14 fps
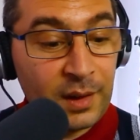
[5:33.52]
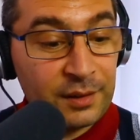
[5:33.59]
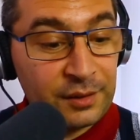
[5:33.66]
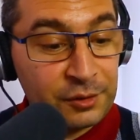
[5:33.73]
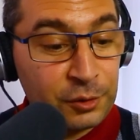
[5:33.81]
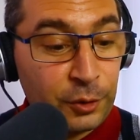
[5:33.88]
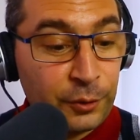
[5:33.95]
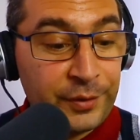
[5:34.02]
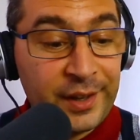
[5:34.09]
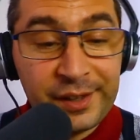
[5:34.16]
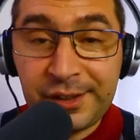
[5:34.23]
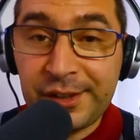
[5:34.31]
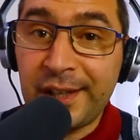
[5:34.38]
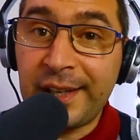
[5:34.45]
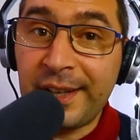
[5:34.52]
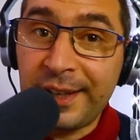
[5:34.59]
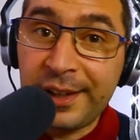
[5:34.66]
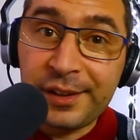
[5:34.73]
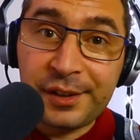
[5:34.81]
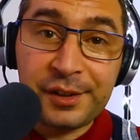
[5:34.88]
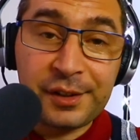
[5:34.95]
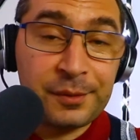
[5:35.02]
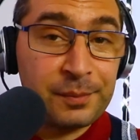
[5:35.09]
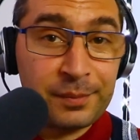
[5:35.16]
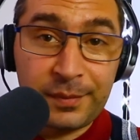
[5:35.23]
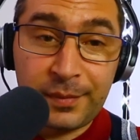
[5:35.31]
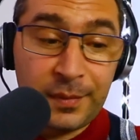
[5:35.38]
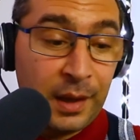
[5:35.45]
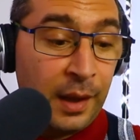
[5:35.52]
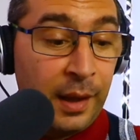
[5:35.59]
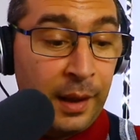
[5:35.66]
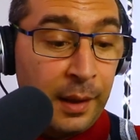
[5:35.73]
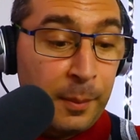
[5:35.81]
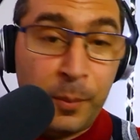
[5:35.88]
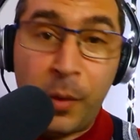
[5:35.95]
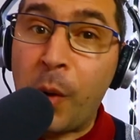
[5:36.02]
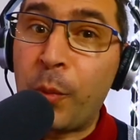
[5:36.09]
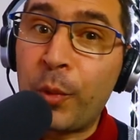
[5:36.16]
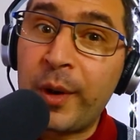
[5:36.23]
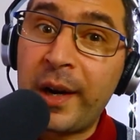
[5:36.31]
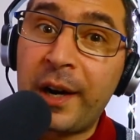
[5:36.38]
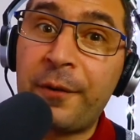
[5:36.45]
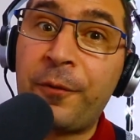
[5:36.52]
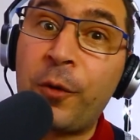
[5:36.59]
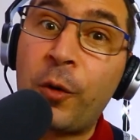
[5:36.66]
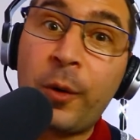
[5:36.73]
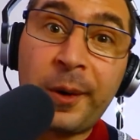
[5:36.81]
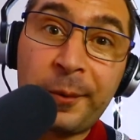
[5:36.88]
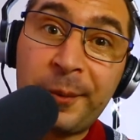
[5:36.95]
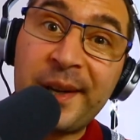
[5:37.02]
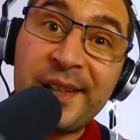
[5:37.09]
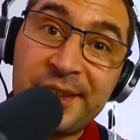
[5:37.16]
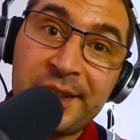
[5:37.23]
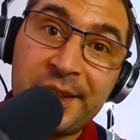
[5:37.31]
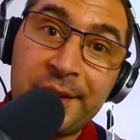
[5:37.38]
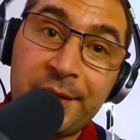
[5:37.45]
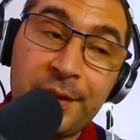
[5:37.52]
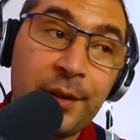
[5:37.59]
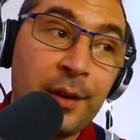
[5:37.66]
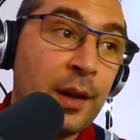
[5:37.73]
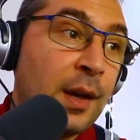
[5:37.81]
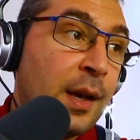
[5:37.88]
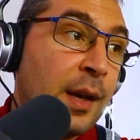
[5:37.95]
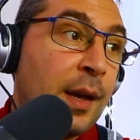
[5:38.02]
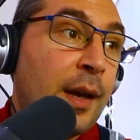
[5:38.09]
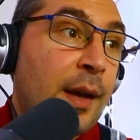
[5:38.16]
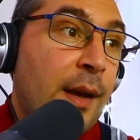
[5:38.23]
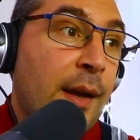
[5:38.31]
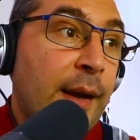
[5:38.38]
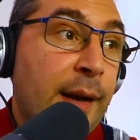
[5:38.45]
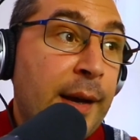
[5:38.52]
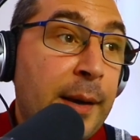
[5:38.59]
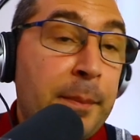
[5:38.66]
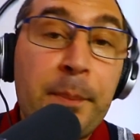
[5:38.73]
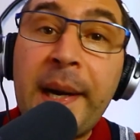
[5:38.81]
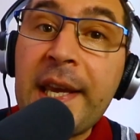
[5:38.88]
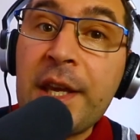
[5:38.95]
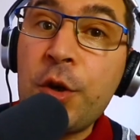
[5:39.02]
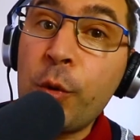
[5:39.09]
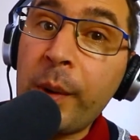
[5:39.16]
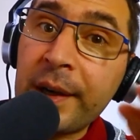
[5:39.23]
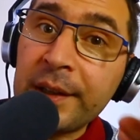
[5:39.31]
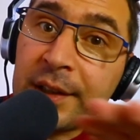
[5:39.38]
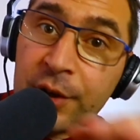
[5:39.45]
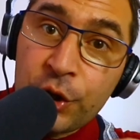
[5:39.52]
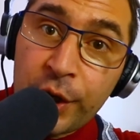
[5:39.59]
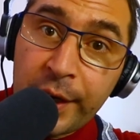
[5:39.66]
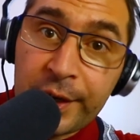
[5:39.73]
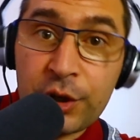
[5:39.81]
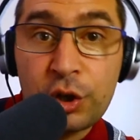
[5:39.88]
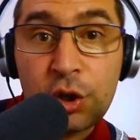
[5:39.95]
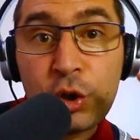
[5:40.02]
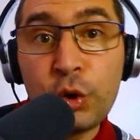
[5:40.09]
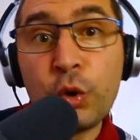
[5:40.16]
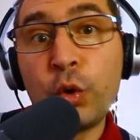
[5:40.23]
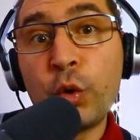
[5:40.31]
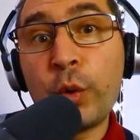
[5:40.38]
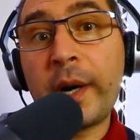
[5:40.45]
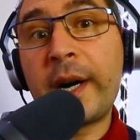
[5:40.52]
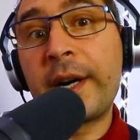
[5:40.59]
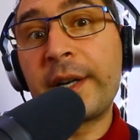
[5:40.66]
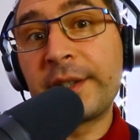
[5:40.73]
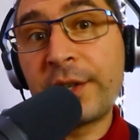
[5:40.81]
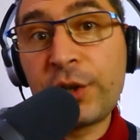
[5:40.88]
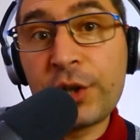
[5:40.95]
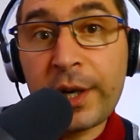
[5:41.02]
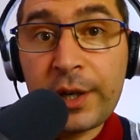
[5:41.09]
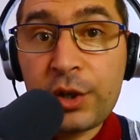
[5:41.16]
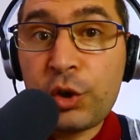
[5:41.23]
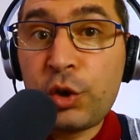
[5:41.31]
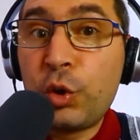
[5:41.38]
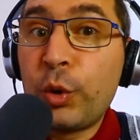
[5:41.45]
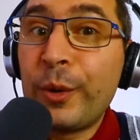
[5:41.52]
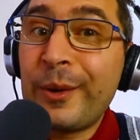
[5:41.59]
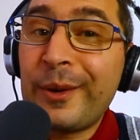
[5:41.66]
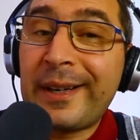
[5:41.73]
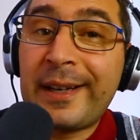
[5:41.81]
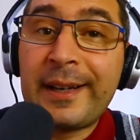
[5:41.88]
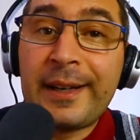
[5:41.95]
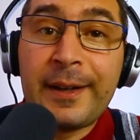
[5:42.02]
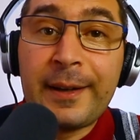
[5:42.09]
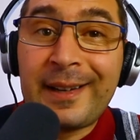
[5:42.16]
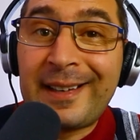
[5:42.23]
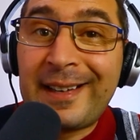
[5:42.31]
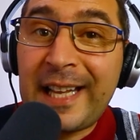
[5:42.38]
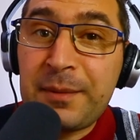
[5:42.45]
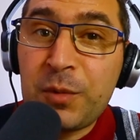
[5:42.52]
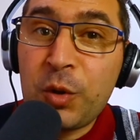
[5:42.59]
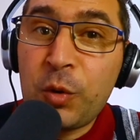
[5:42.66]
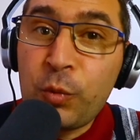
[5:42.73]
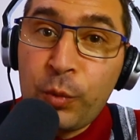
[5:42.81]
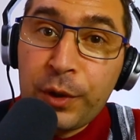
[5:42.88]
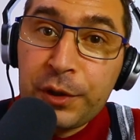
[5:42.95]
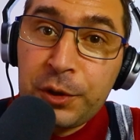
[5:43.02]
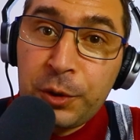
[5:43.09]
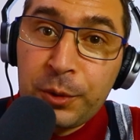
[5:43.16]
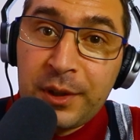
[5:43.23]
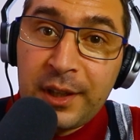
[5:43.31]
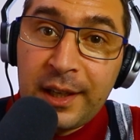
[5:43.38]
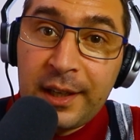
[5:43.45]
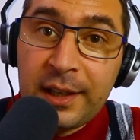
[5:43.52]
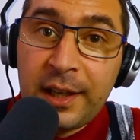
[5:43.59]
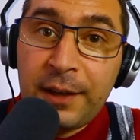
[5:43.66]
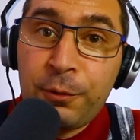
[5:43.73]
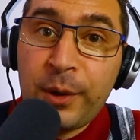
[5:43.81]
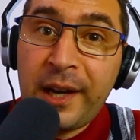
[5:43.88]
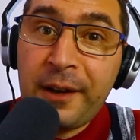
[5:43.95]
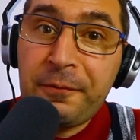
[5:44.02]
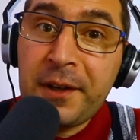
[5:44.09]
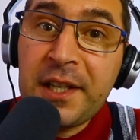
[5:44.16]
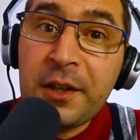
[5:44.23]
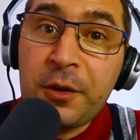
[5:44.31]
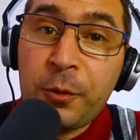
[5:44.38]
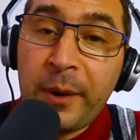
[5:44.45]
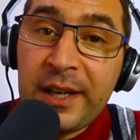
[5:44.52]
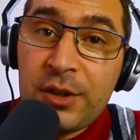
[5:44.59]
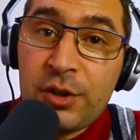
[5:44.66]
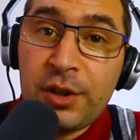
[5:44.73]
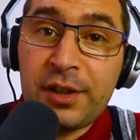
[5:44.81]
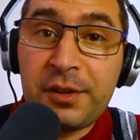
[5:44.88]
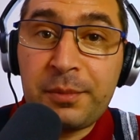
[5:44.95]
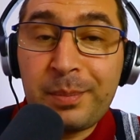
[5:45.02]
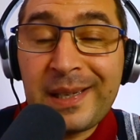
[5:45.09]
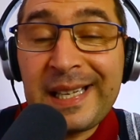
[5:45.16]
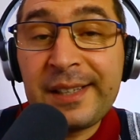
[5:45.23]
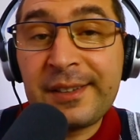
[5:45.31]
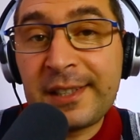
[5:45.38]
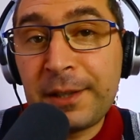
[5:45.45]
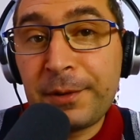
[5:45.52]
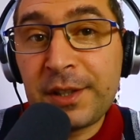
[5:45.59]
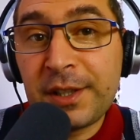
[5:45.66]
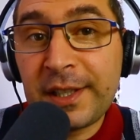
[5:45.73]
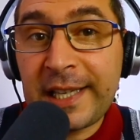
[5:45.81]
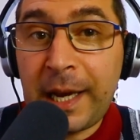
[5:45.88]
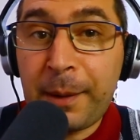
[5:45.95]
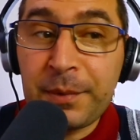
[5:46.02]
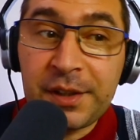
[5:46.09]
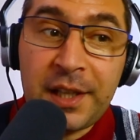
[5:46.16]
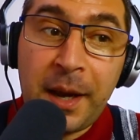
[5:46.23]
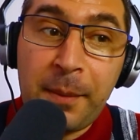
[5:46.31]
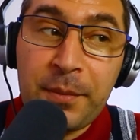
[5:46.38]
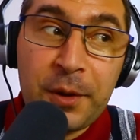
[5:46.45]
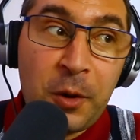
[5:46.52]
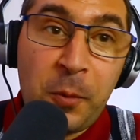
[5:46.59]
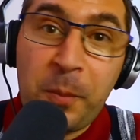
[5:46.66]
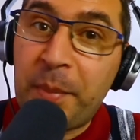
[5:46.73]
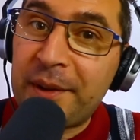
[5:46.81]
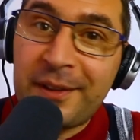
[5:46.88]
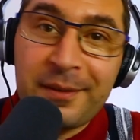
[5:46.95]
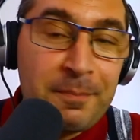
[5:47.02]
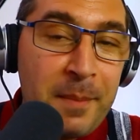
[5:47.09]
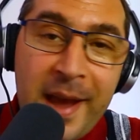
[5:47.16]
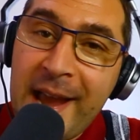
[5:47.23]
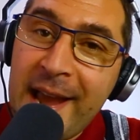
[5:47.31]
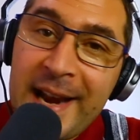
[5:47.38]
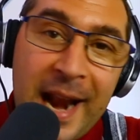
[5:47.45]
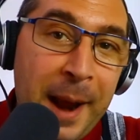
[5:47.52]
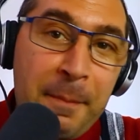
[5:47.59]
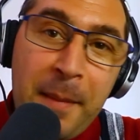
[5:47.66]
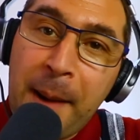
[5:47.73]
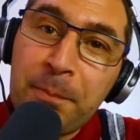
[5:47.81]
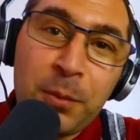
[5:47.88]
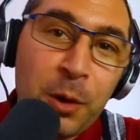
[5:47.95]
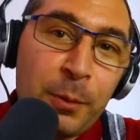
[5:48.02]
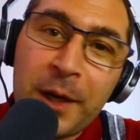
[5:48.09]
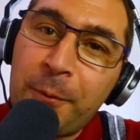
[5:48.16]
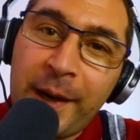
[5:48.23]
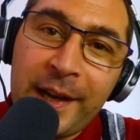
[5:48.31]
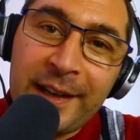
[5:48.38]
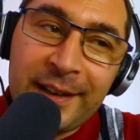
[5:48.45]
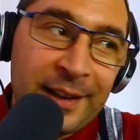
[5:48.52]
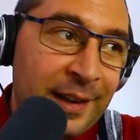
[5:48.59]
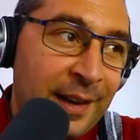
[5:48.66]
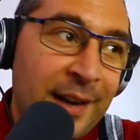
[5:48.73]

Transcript: So this thing is popular for a reason. But you are the judge. You are the judge. You let me know, what do you think? If you have any questions, please leave it in the comments down below. But man, I'm blown away.